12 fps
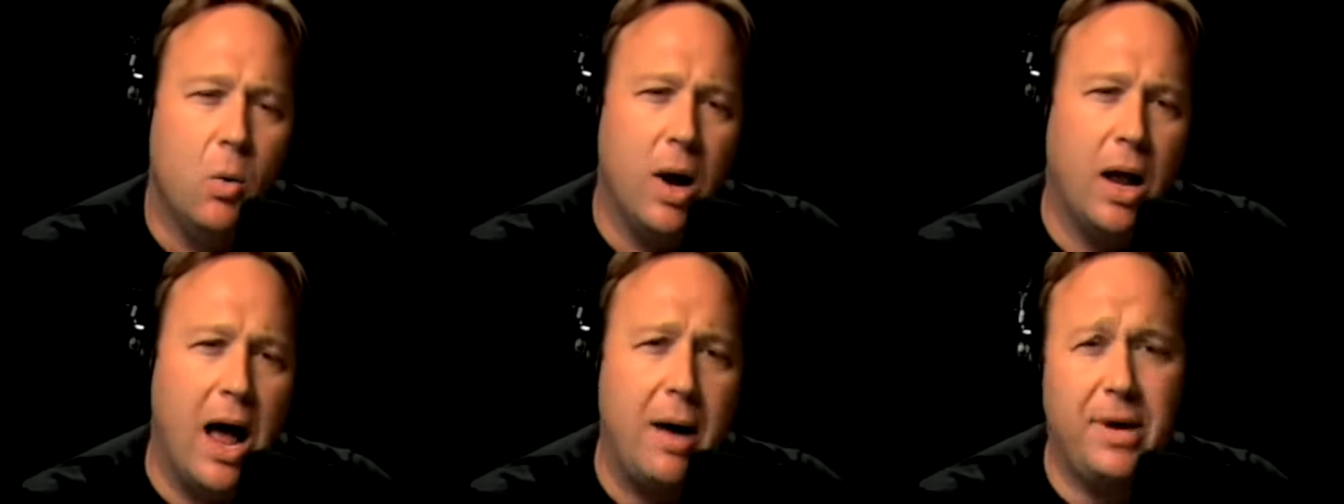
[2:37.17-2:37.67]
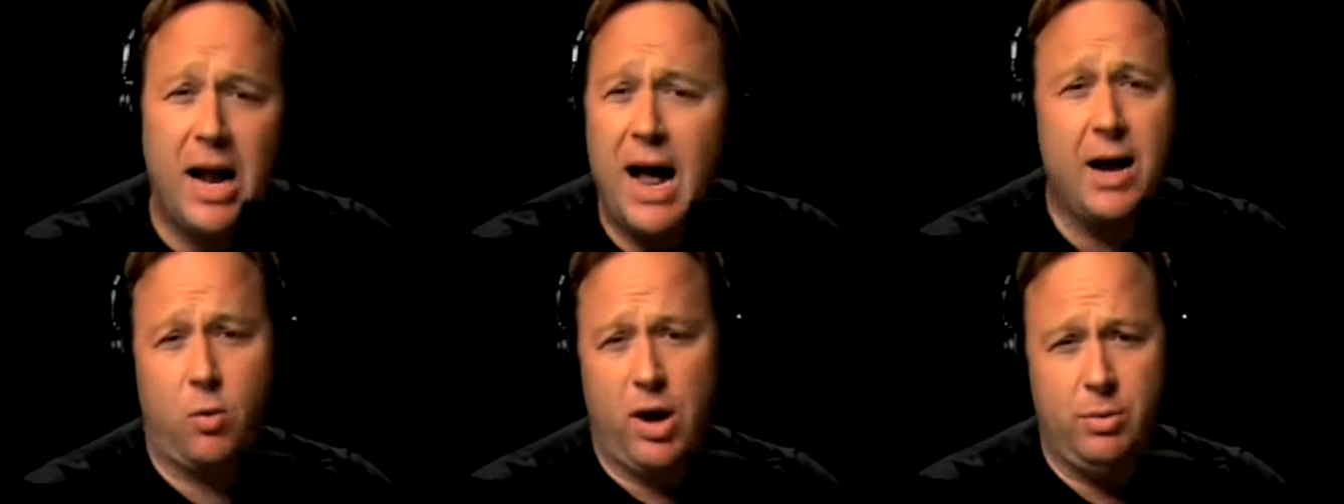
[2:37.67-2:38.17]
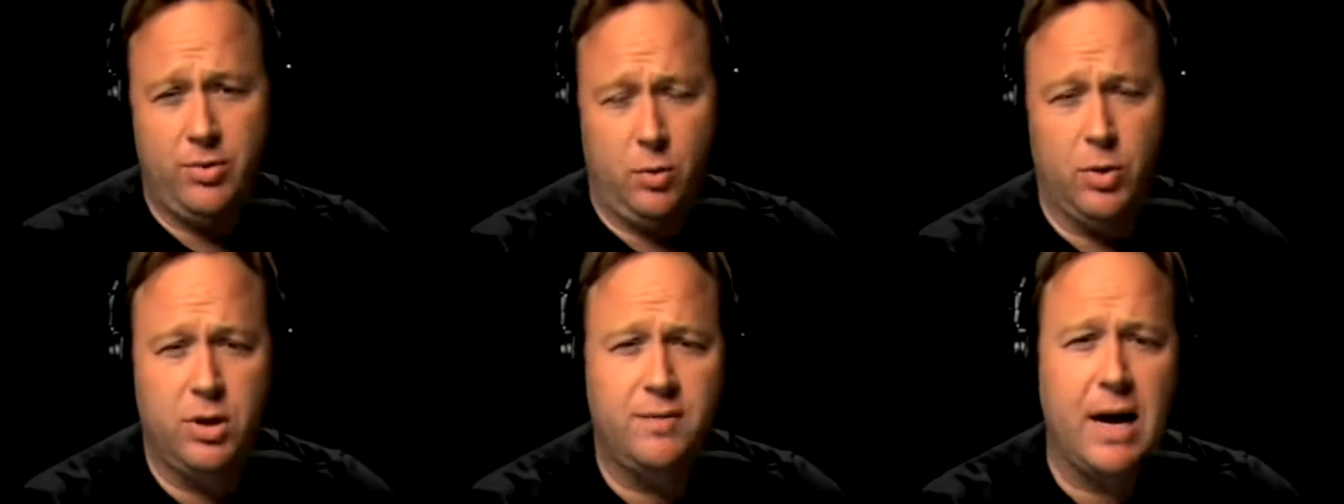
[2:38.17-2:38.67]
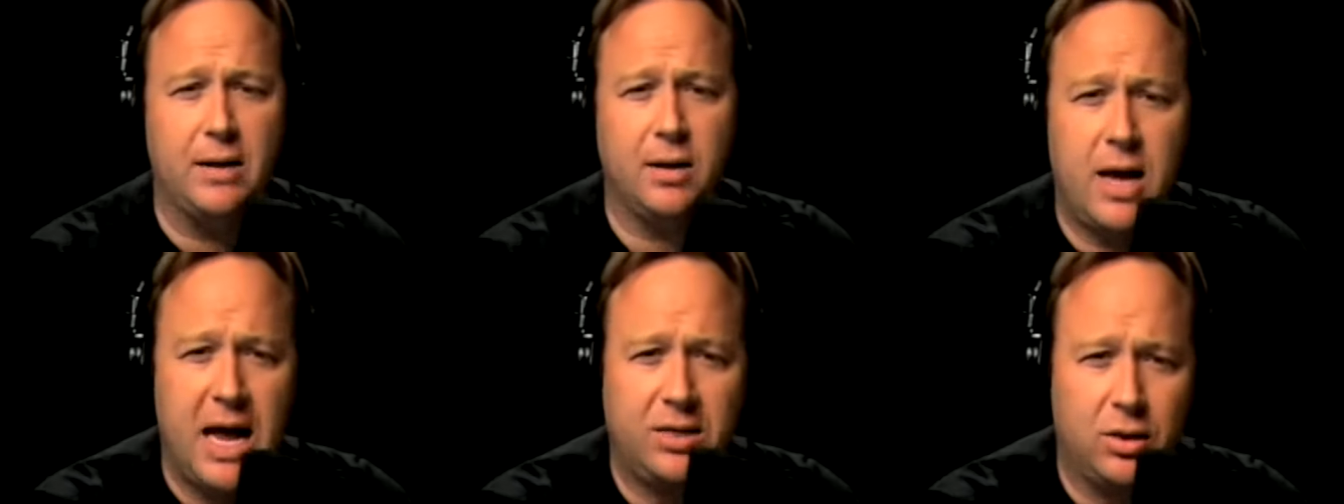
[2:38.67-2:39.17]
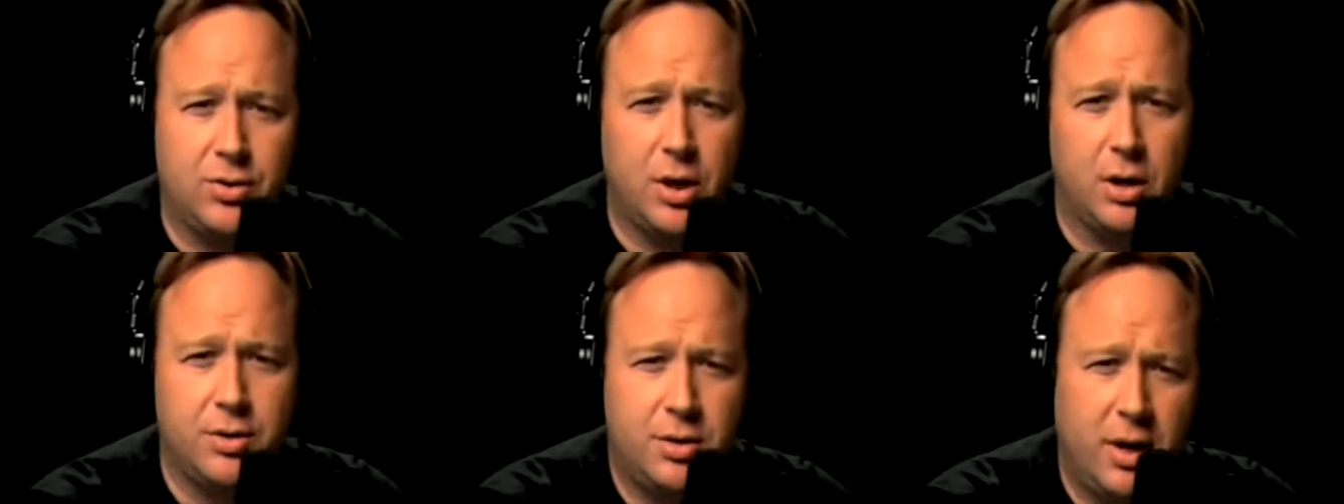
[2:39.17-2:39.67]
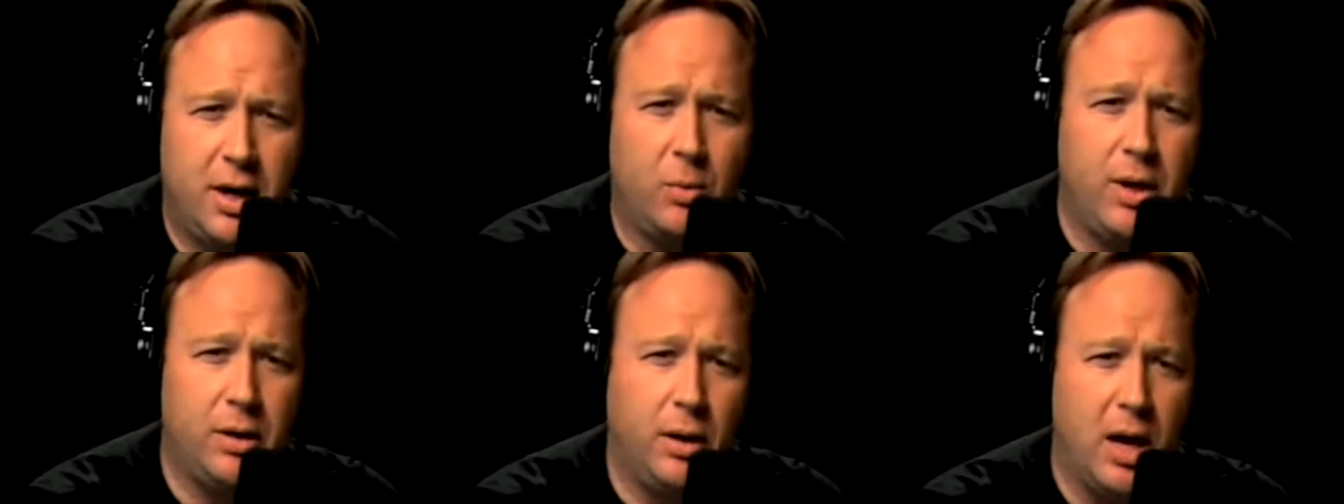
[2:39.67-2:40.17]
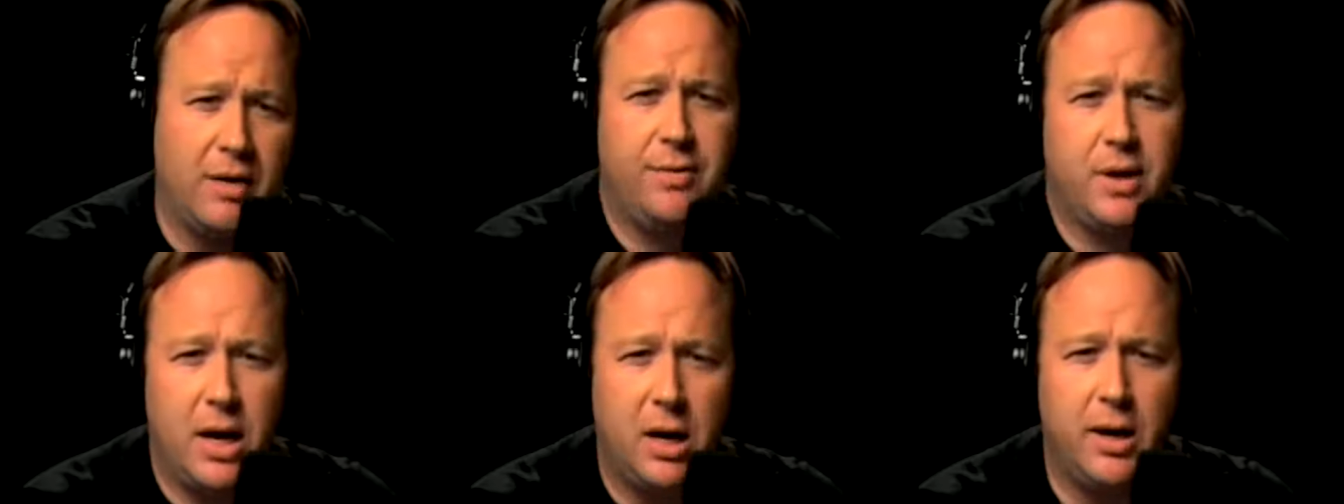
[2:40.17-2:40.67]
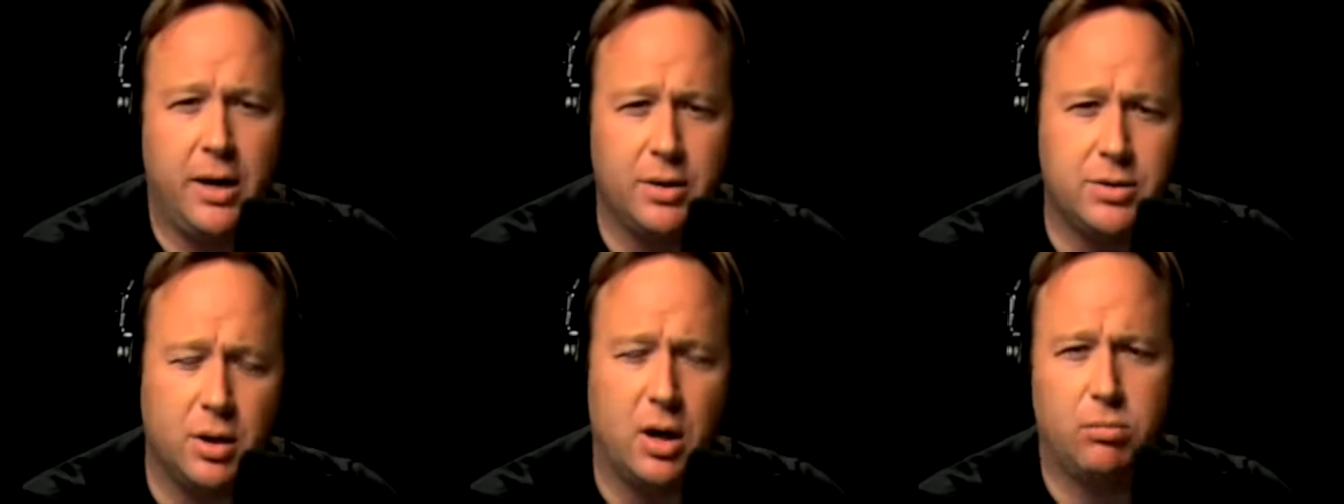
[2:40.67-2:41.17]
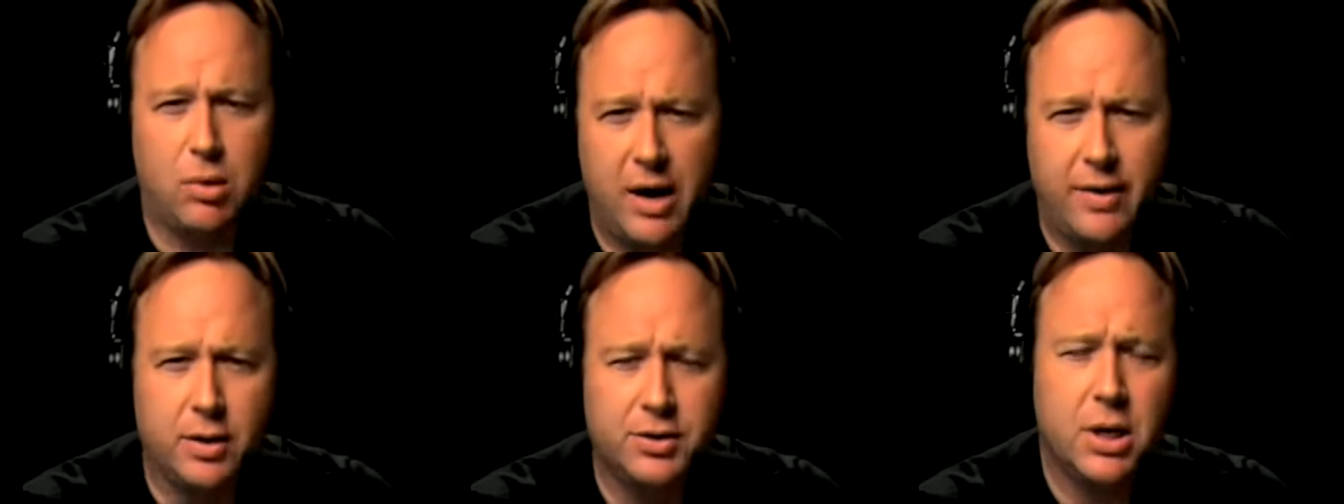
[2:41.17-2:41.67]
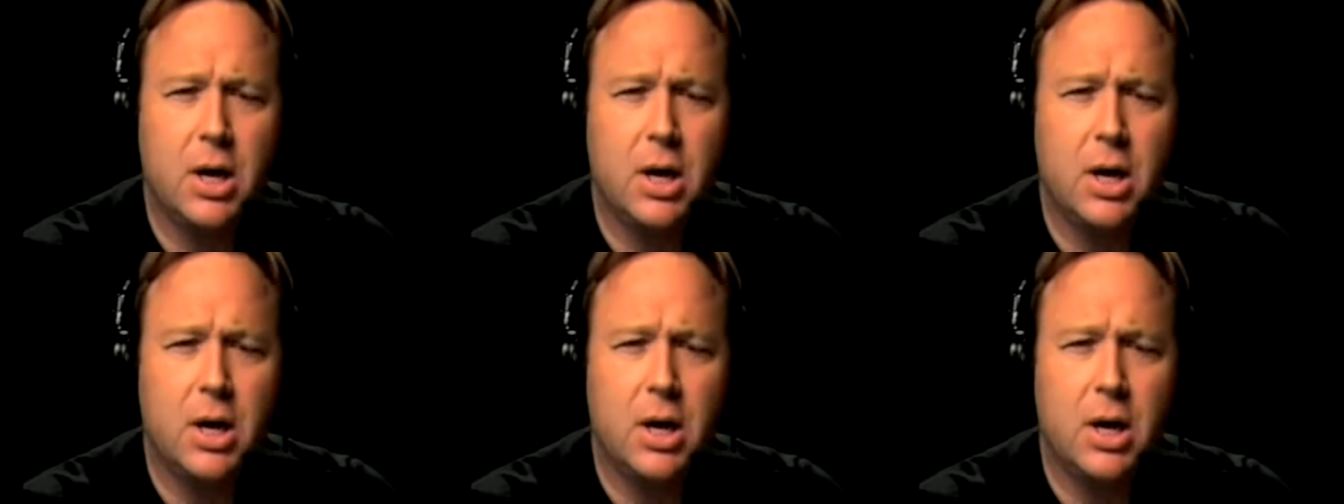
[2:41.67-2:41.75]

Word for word: Well, I mean, I agree with you. When you've got the Catholic Church saying we need to love the aliens, they're our brothers,